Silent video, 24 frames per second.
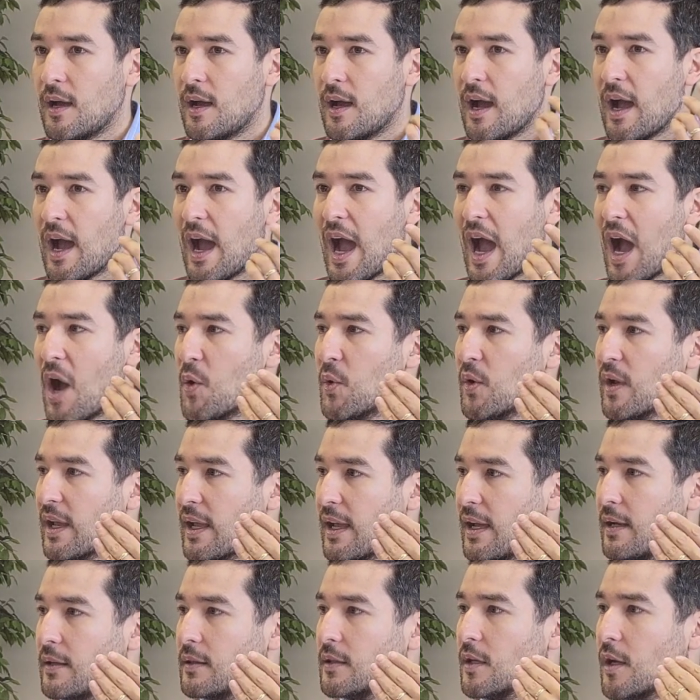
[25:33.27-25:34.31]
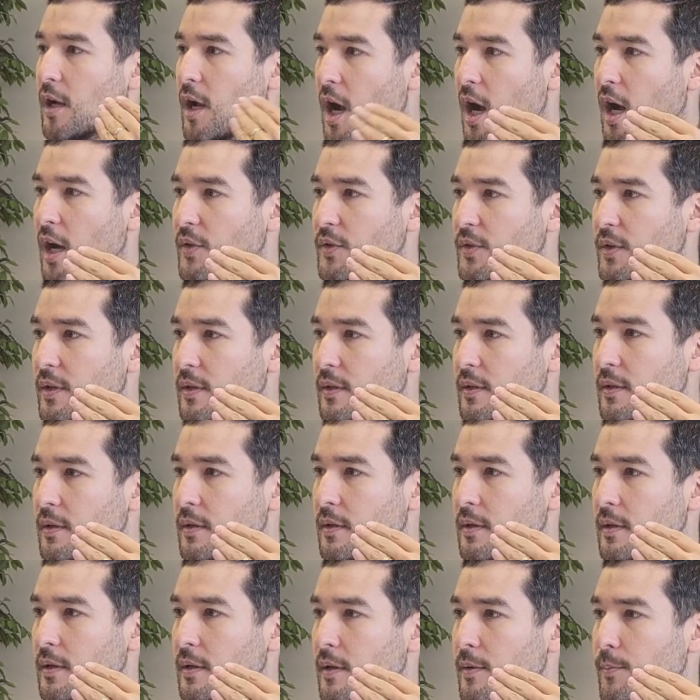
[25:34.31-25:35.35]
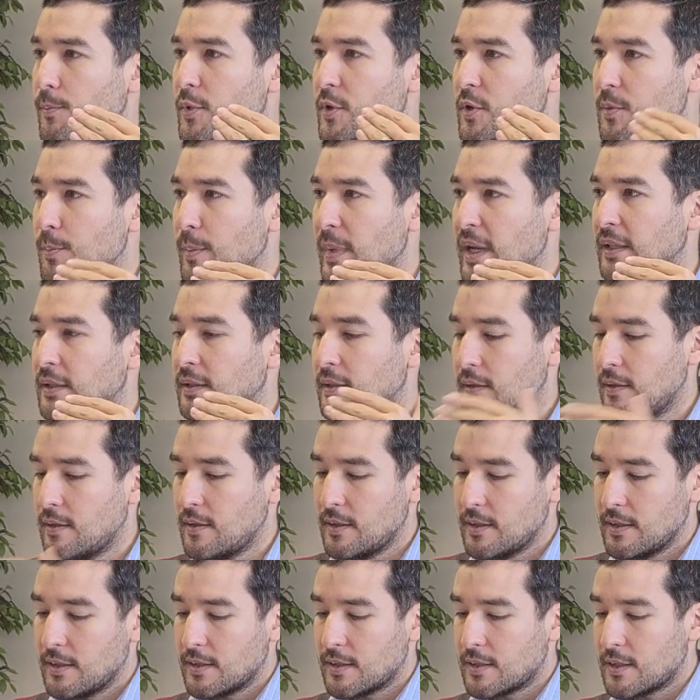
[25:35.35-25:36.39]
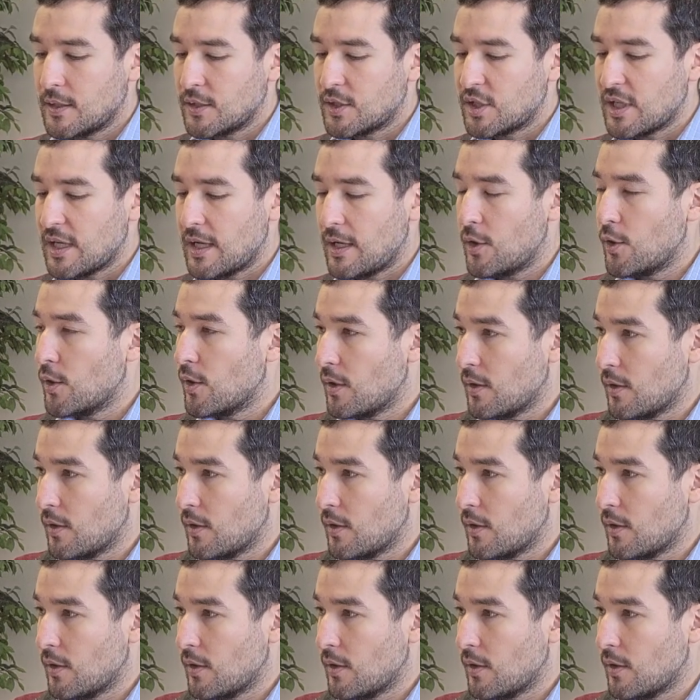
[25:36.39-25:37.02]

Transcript: How can God permit such a